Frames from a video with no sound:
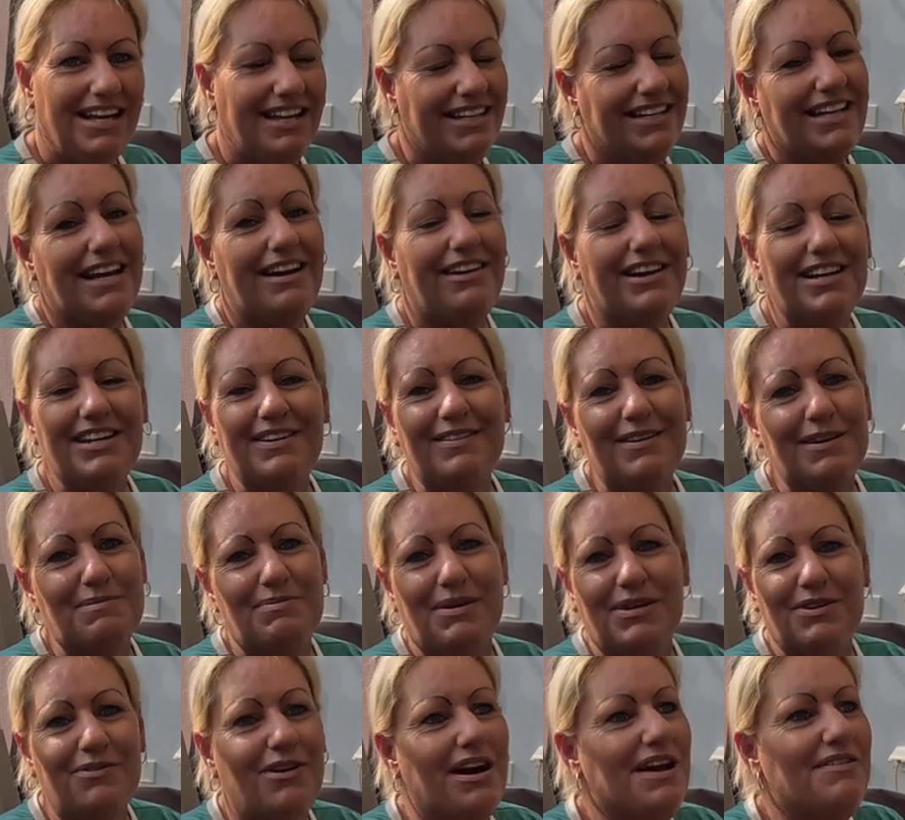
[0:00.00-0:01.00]
Yeah, I know,
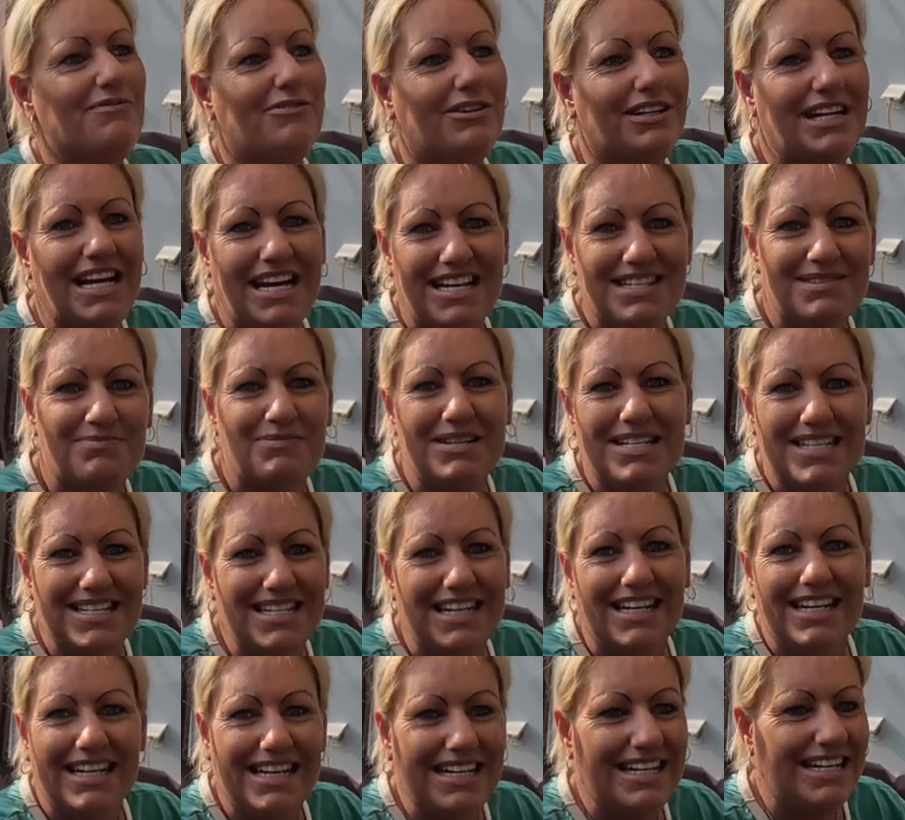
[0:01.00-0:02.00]
but not everyone has
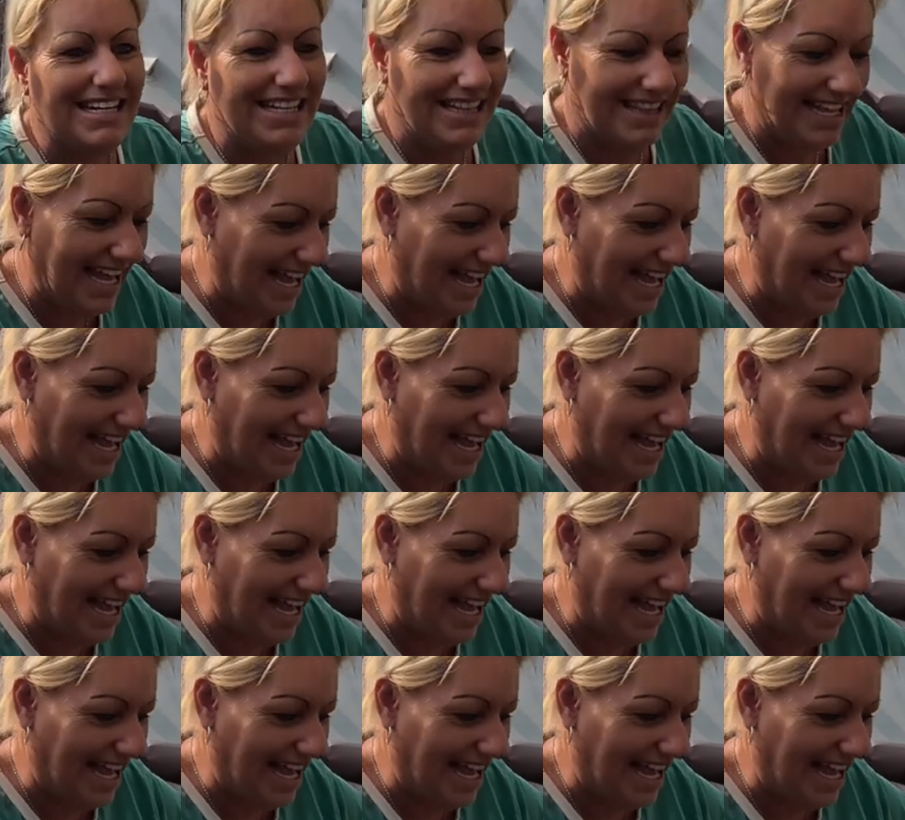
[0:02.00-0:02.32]
window lean in the